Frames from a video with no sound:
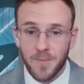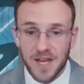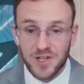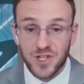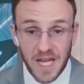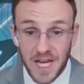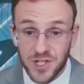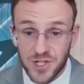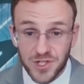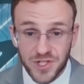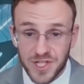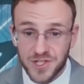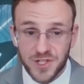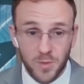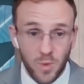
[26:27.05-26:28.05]
education
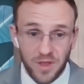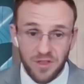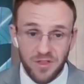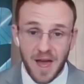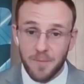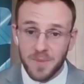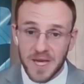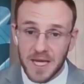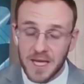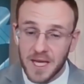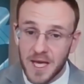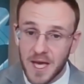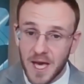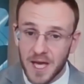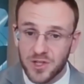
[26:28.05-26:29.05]
system, whether that be
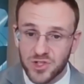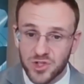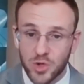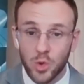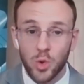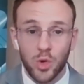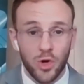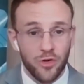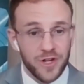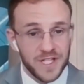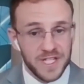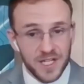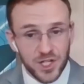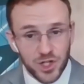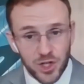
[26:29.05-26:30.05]
at school or
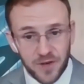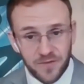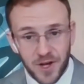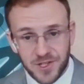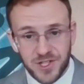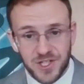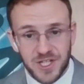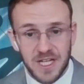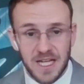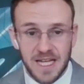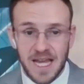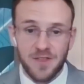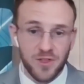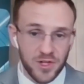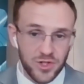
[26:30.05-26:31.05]
indeed at university. And
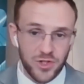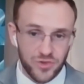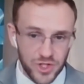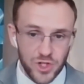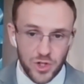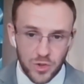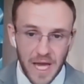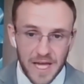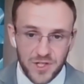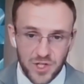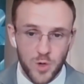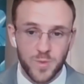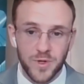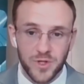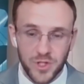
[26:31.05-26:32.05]
again, the, the UK is open.